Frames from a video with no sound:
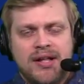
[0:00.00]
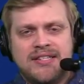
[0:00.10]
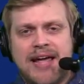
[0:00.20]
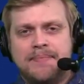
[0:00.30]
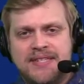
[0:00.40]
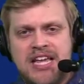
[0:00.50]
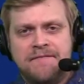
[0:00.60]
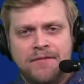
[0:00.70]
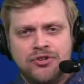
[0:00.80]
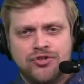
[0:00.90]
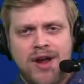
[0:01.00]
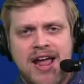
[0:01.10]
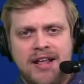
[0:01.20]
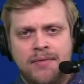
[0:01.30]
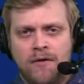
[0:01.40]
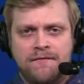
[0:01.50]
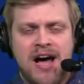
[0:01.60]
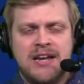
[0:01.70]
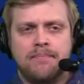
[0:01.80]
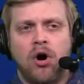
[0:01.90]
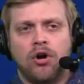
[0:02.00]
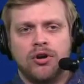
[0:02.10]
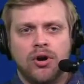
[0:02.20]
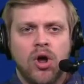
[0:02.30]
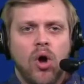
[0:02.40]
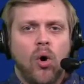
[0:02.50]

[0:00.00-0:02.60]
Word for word: Type T for trade and they'll find a partner,